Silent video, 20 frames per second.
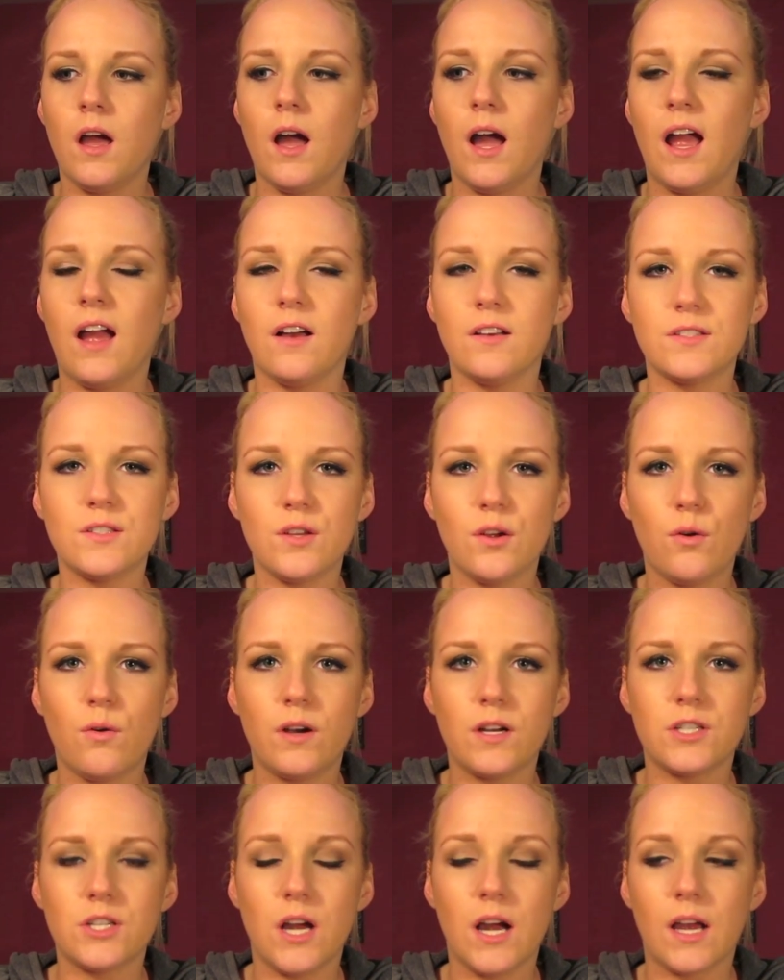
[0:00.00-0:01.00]
I also
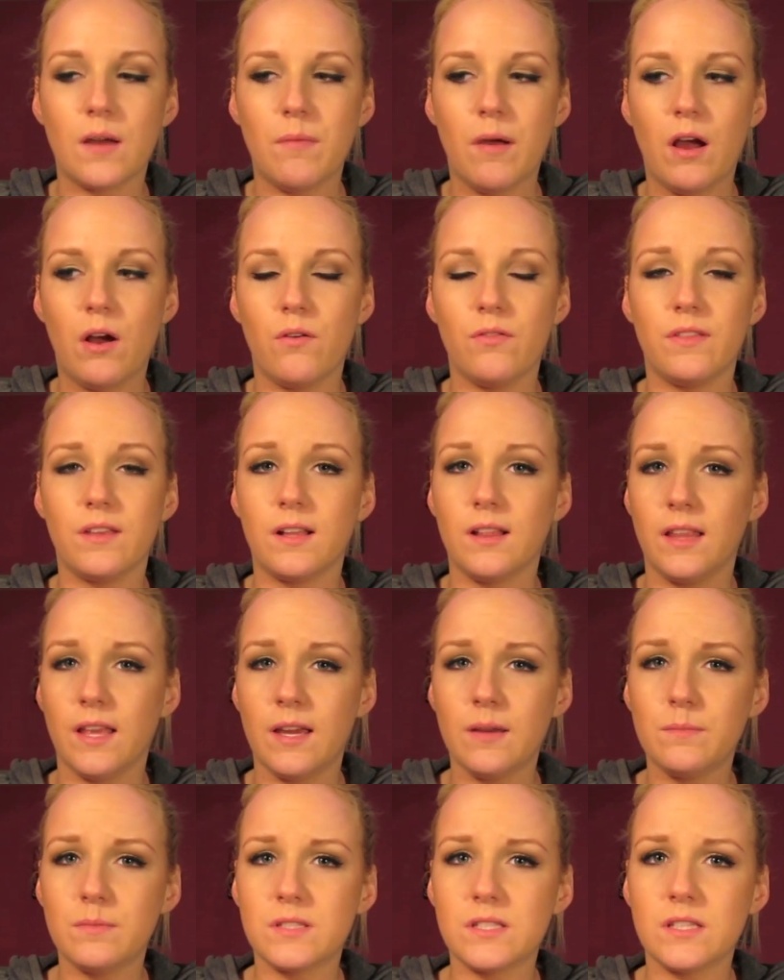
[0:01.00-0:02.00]
want to talk about the
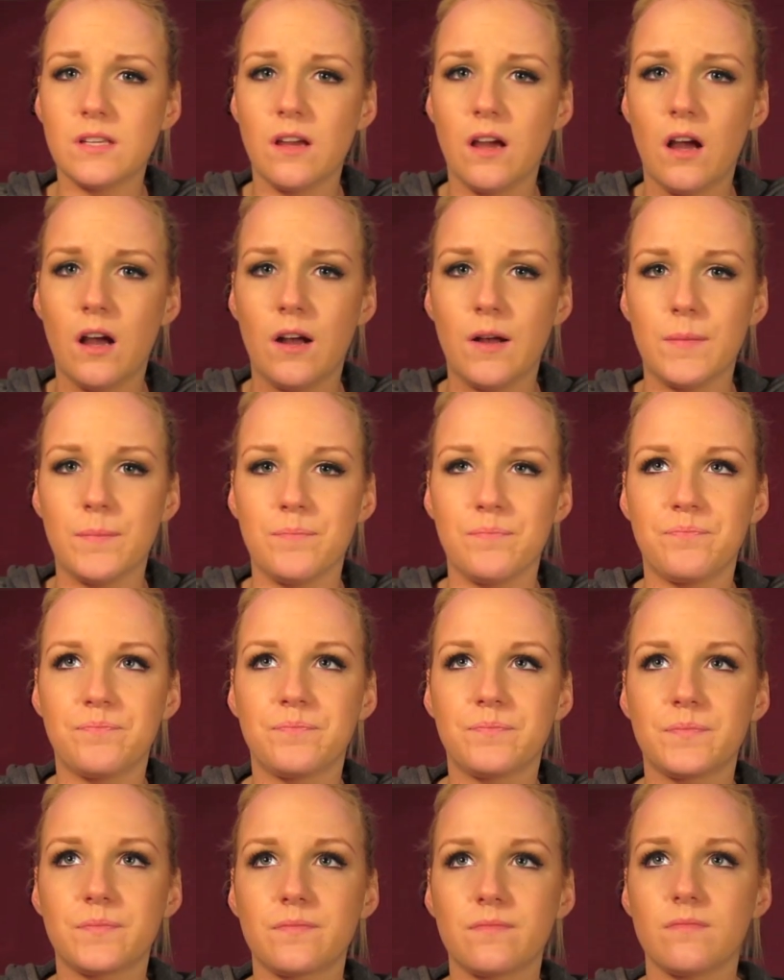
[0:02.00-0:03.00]
clips.
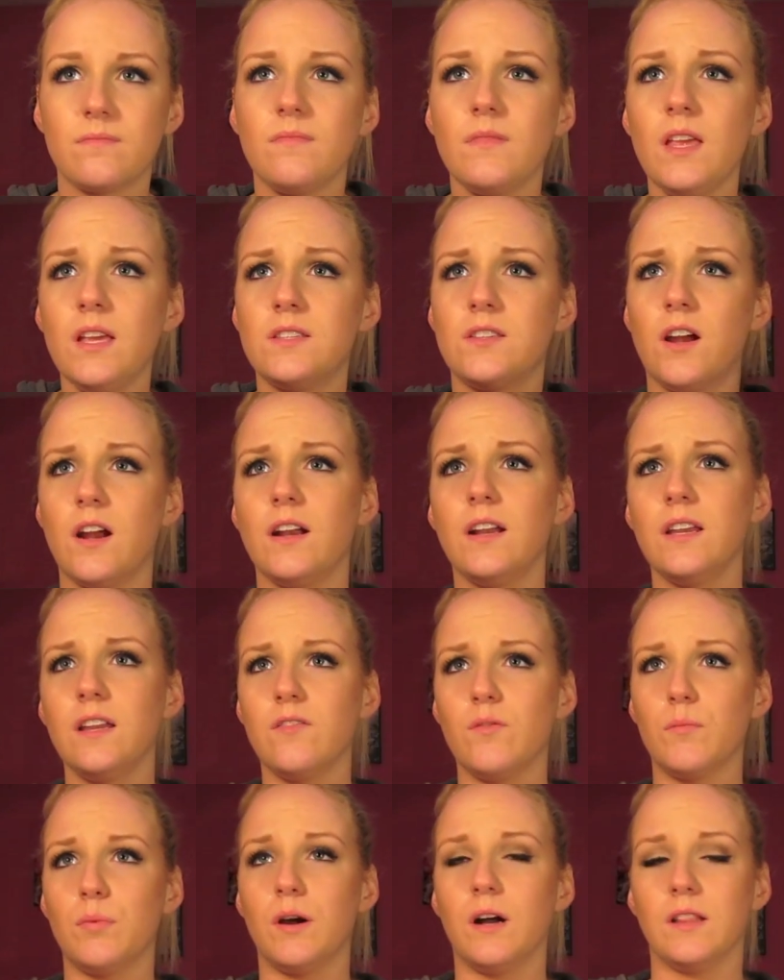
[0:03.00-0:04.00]
Sorry I didn't
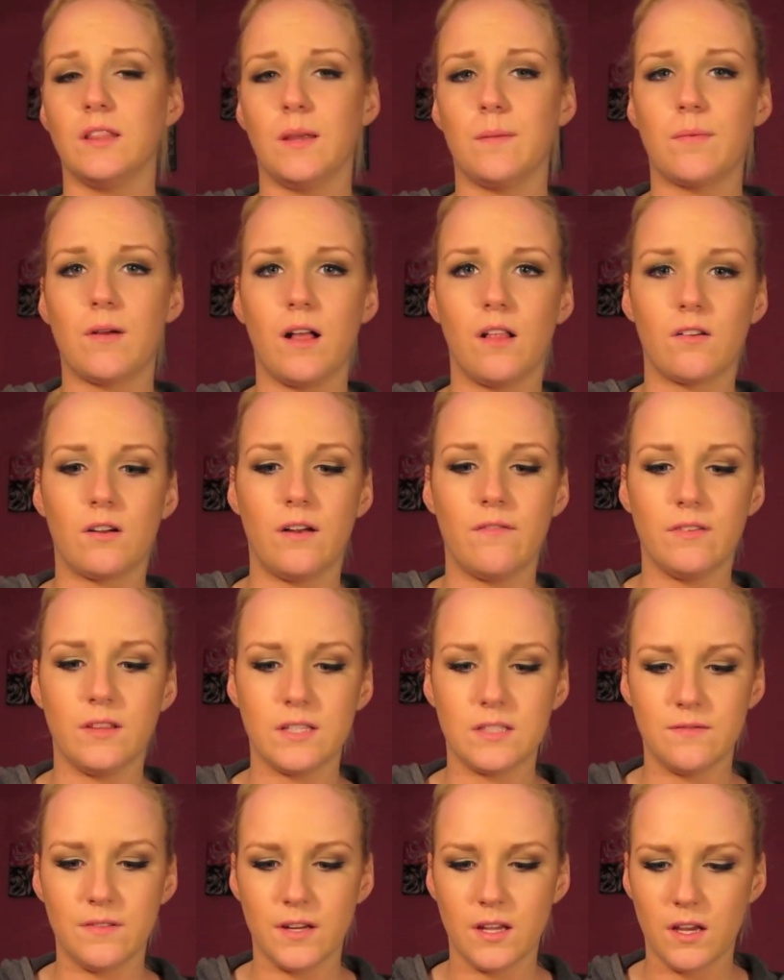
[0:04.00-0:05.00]
even put a lip color on for
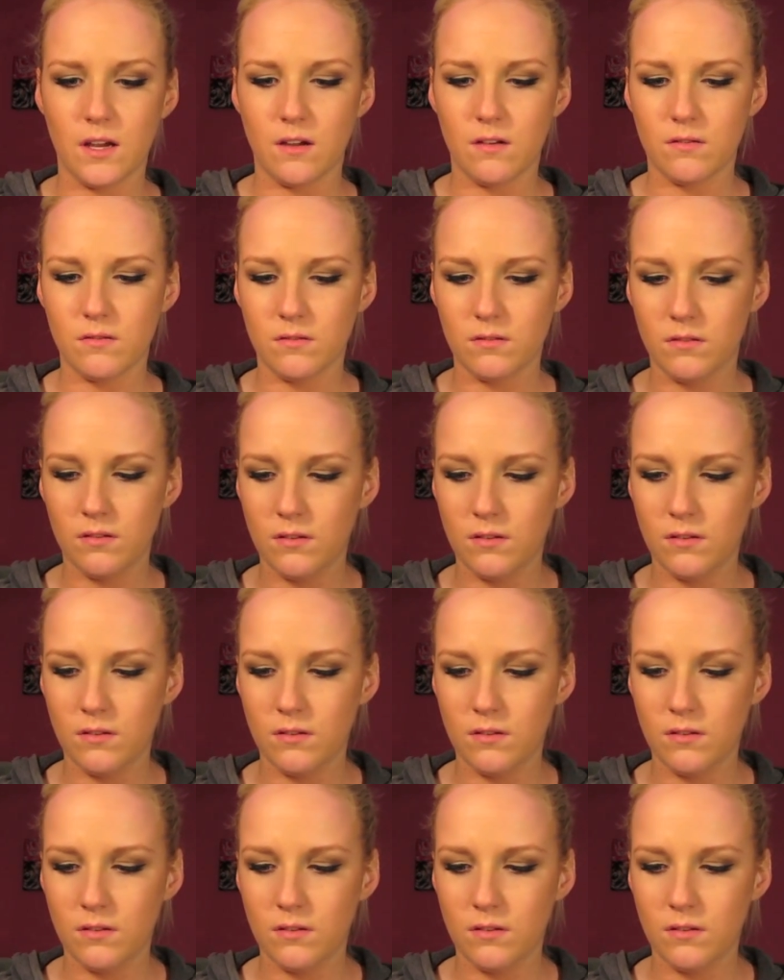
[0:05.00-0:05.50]
this video.